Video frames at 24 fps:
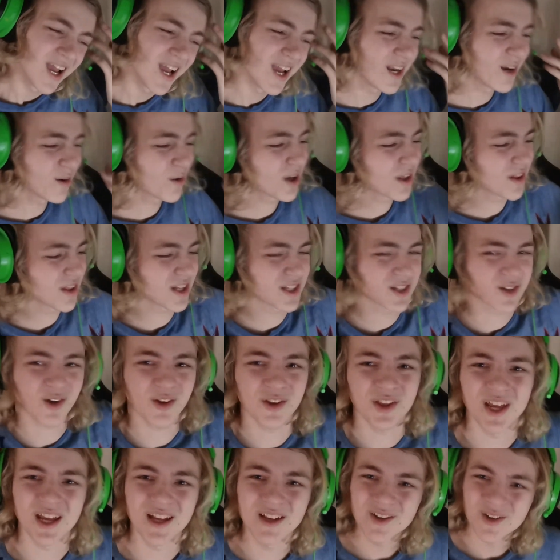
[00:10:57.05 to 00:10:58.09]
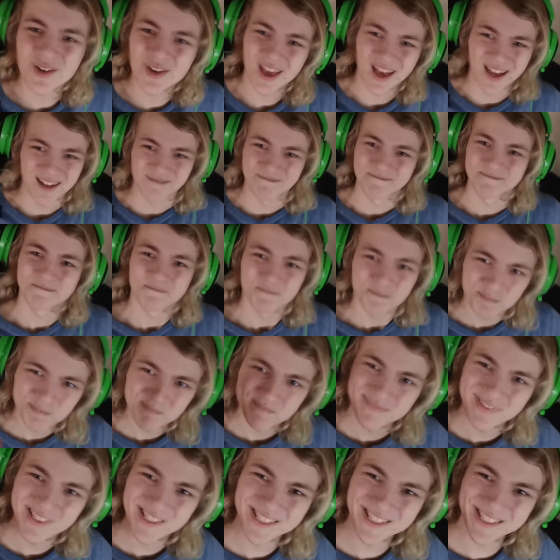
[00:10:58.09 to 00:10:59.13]
Anyway, that's all the hint you get.
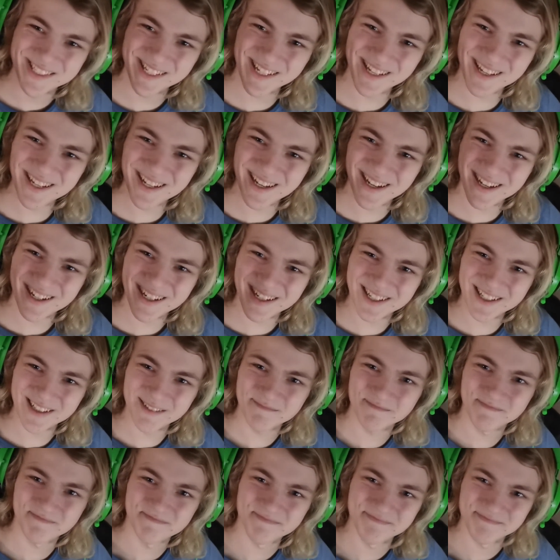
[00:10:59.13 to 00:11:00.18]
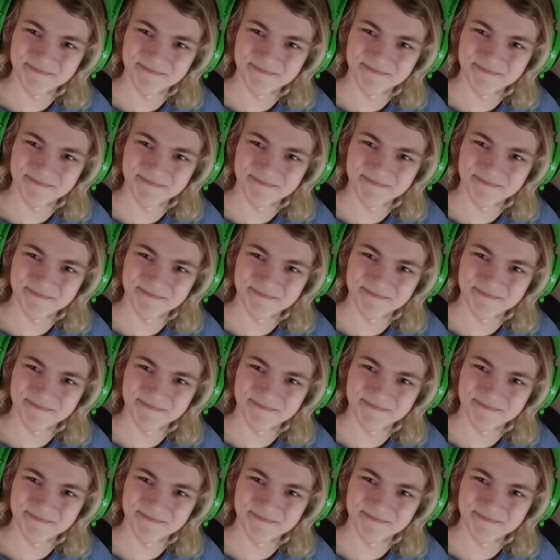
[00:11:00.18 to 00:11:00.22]
See ya!